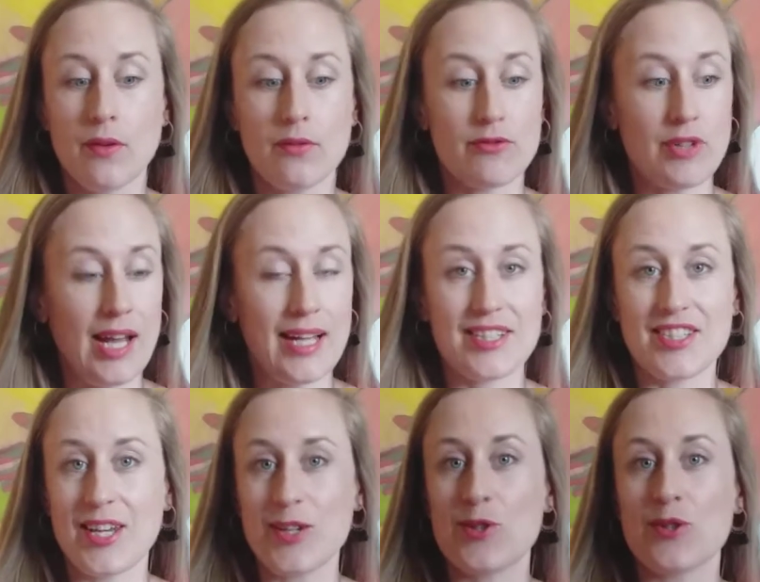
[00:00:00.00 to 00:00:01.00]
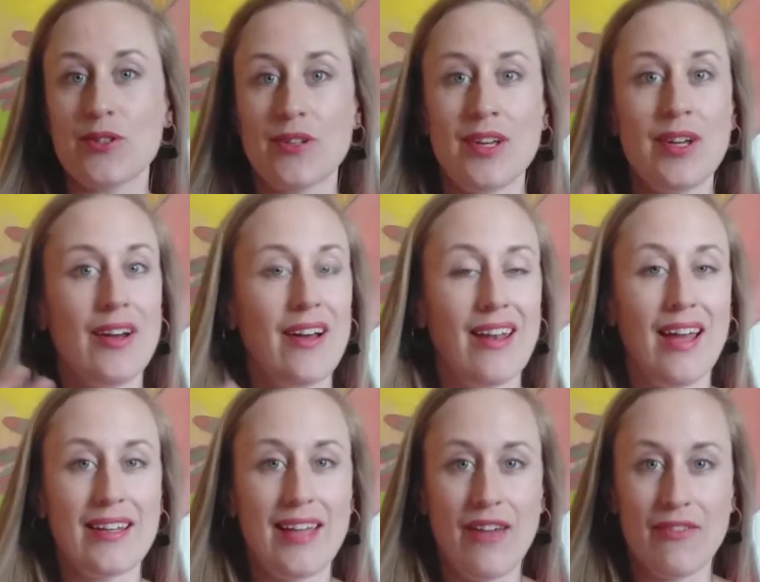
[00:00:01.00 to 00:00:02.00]
relaxation,
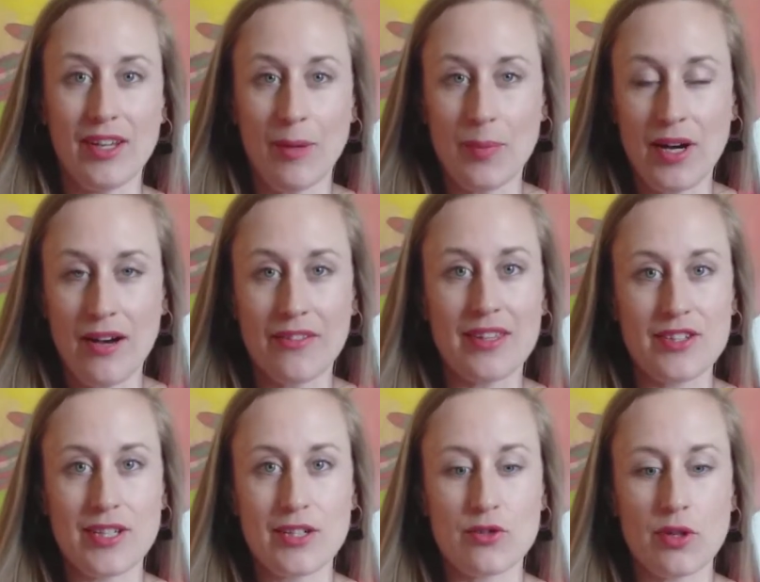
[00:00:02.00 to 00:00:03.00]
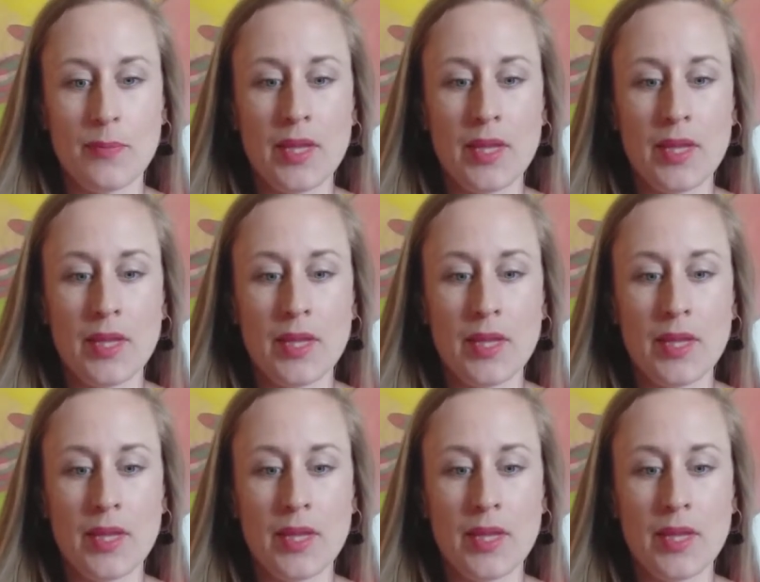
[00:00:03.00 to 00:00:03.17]
like having a bath, etc.